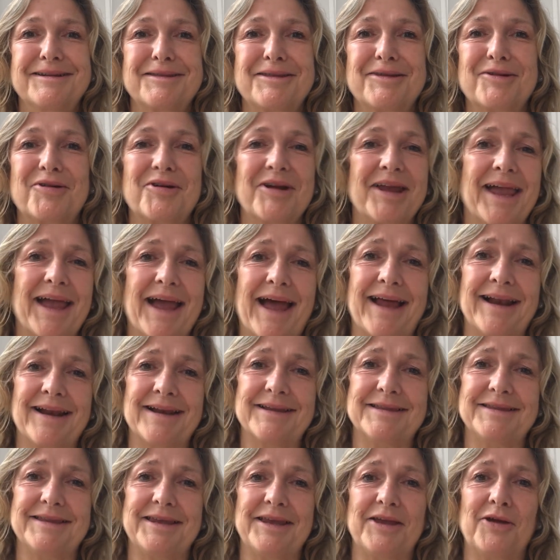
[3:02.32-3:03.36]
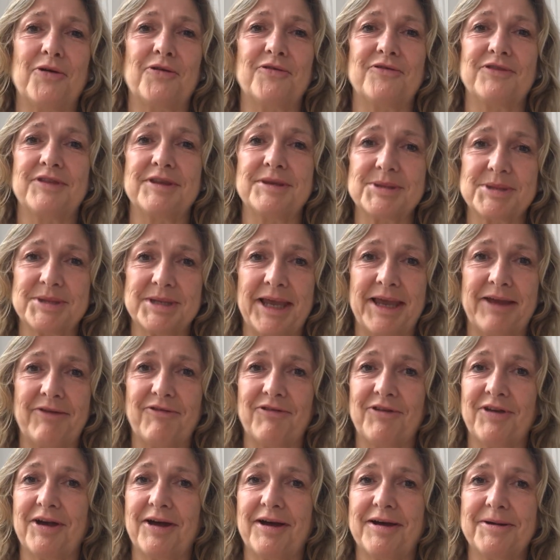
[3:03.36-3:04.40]
the reality of the
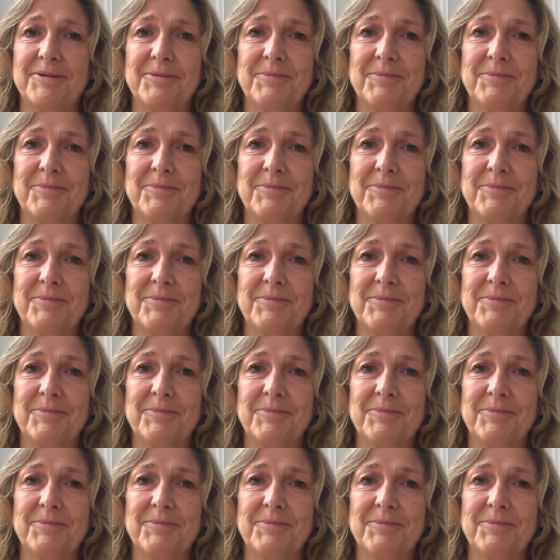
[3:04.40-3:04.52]
Savior.